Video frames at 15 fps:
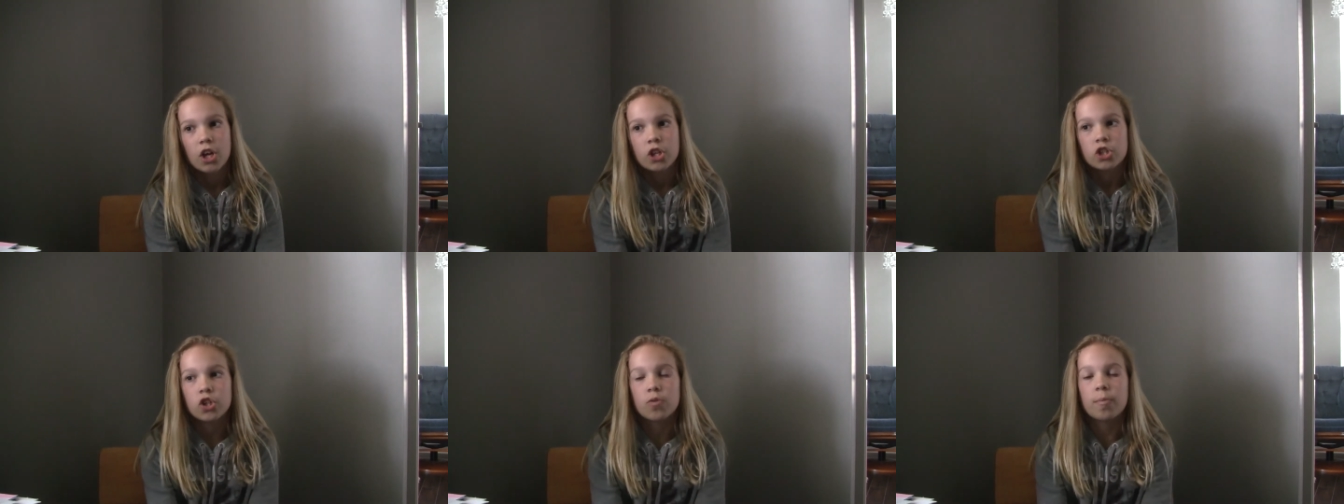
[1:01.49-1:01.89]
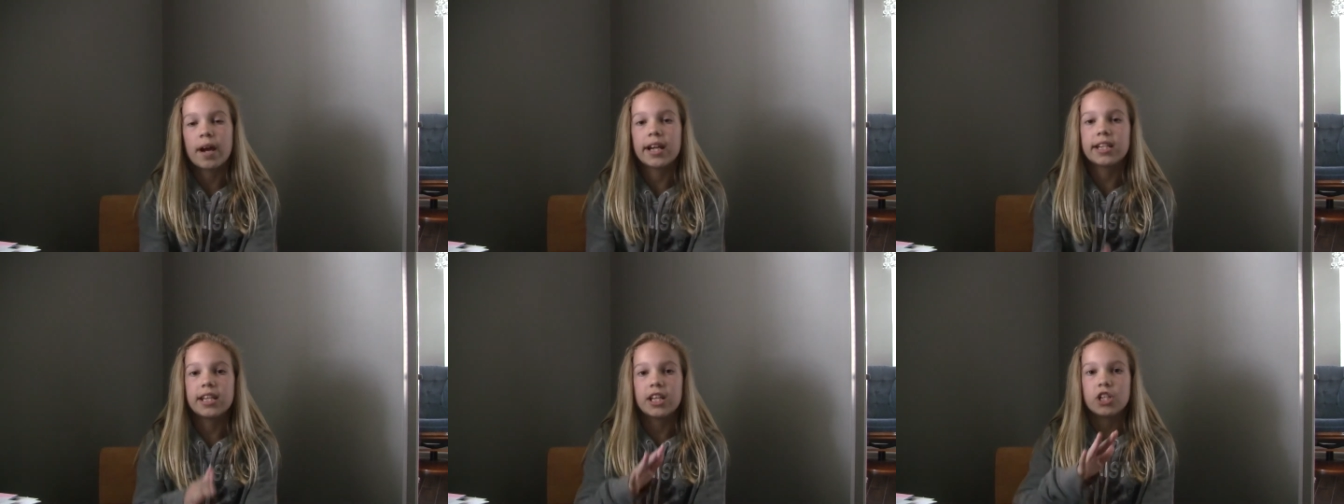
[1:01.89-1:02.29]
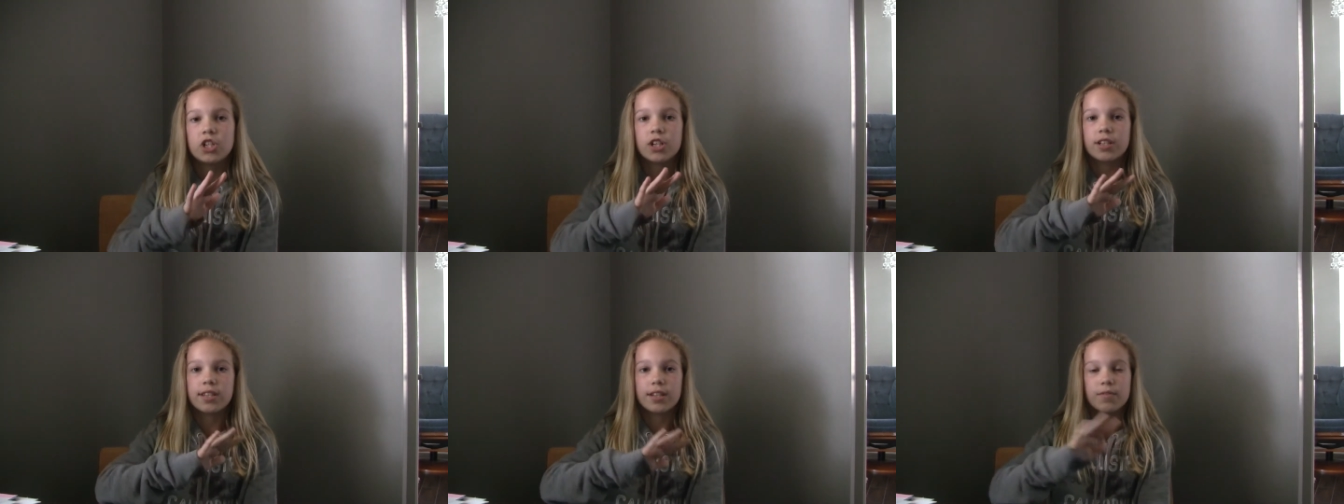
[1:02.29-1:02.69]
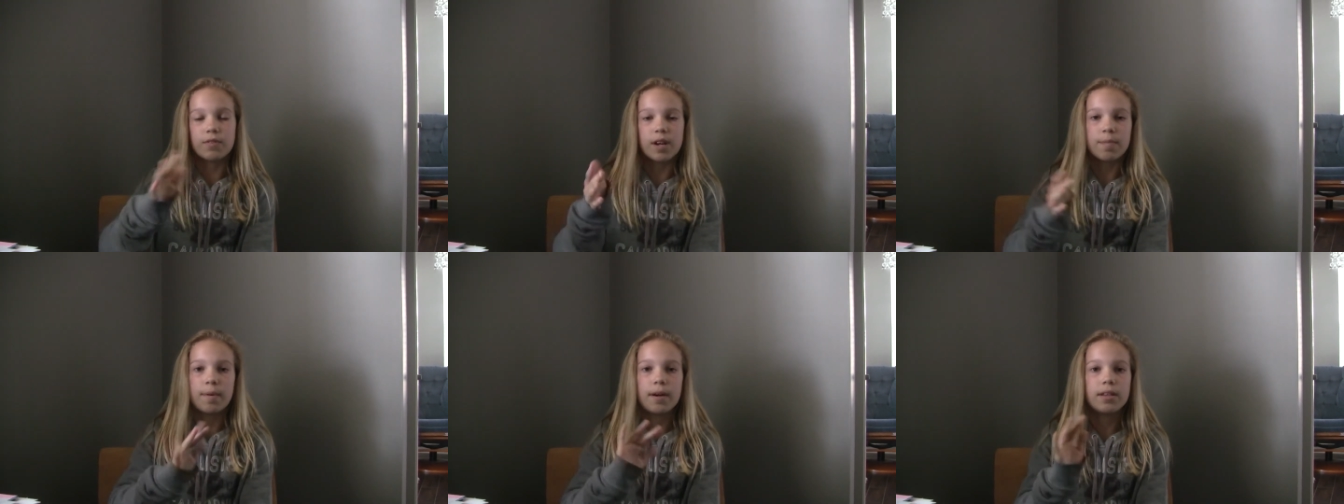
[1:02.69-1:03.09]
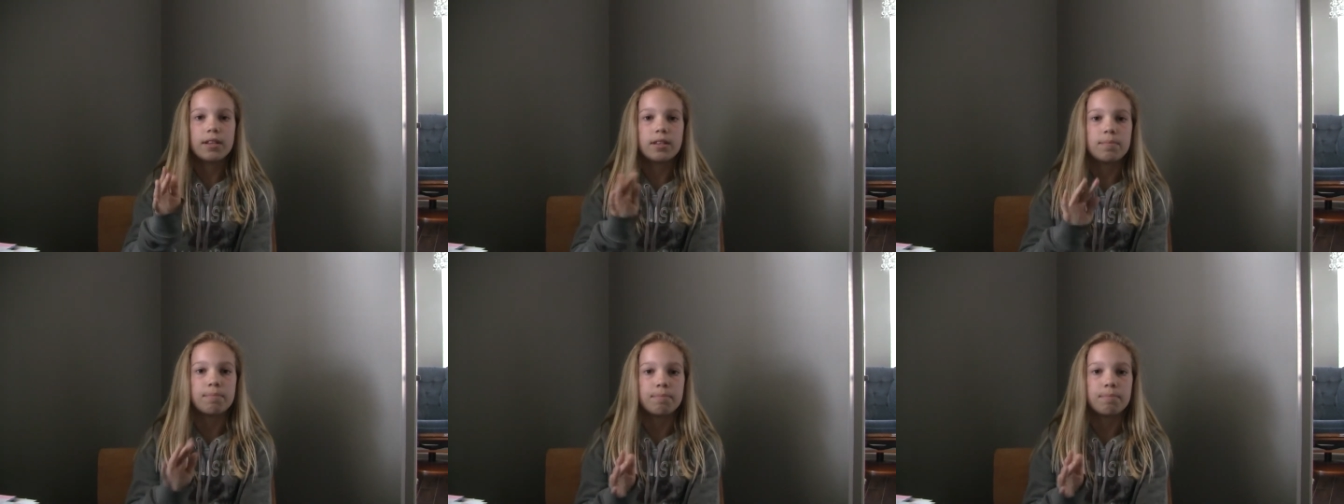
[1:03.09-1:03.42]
So my teacher is like right by this